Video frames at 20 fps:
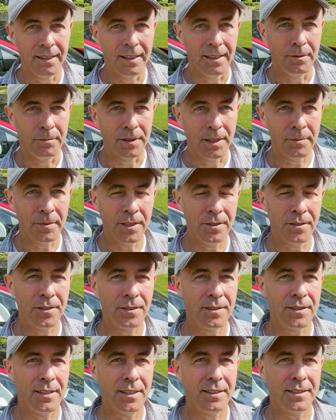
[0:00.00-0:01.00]
Let me know your
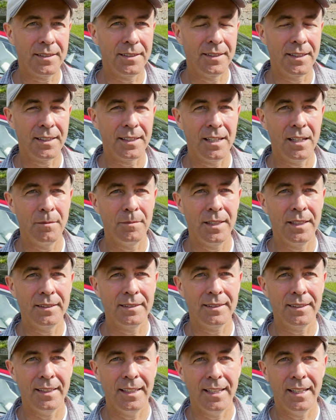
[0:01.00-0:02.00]
thoughts in the
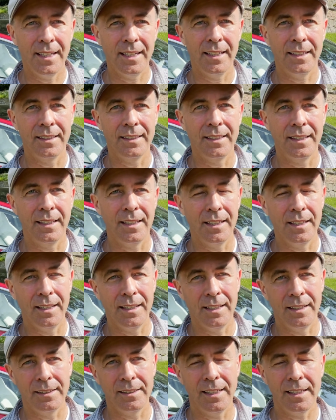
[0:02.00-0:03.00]
comments, and
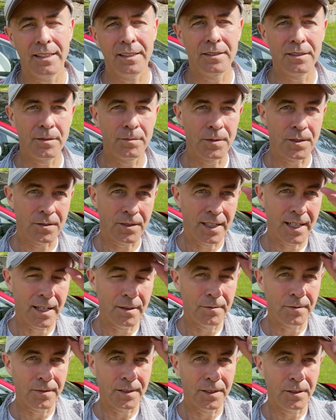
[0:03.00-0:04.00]
like and subscribe
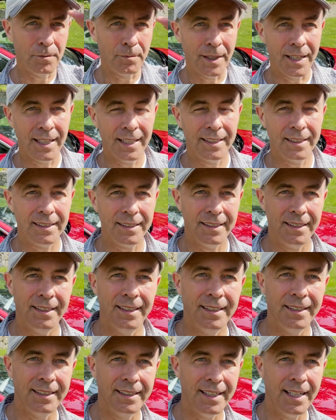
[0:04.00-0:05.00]
if you don't mind,
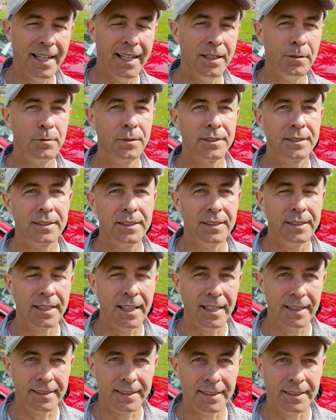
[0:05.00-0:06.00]
and I will see you
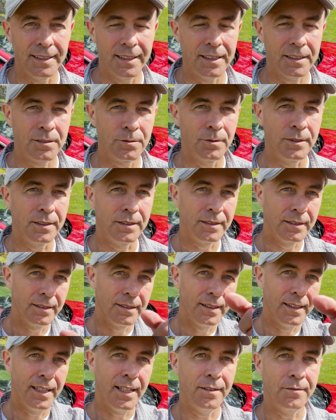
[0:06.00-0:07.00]
guys on the next one.
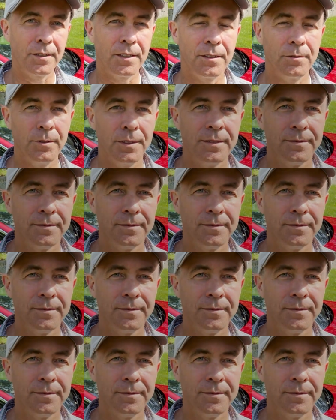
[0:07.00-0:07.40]
Have a good one.